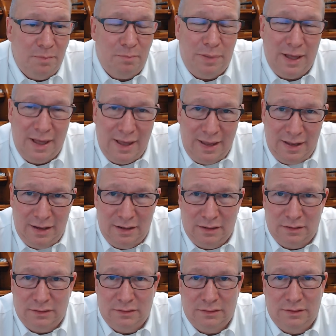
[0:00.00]
Pain,
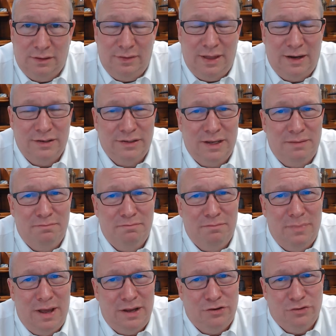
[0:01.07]
that is a
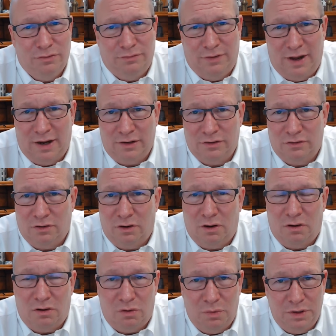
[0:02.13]
major factor.
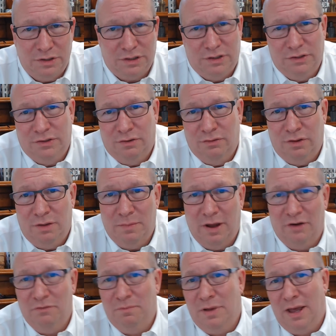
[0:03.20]
Always consider the amount
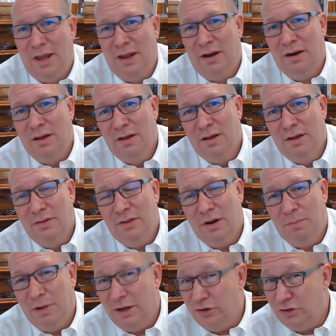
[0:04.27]
of pain that a
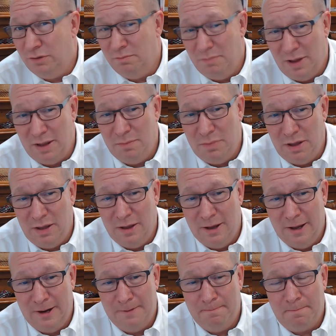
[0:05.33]
patient may be in.
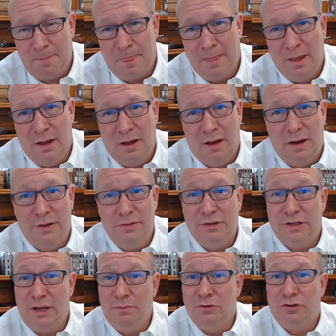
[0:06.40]
The
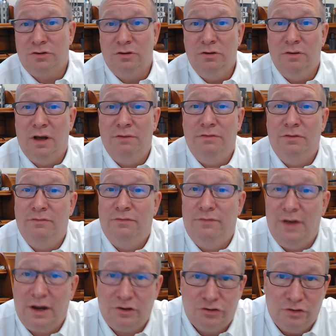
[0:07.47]
same is true of
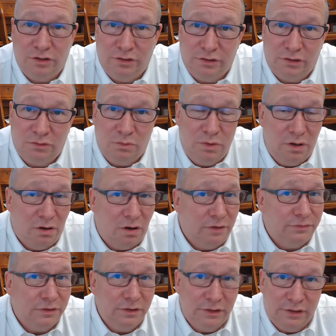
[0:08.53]
infections. We
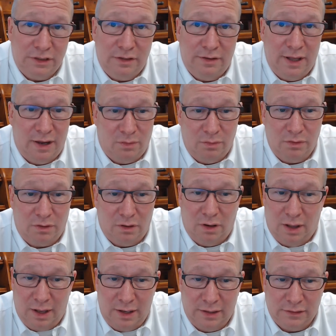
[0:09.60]
often see that with
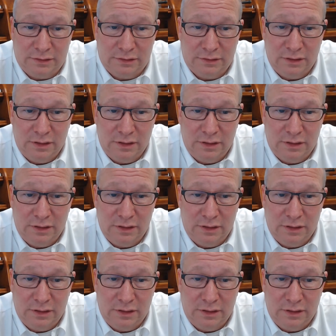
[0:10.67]
clients.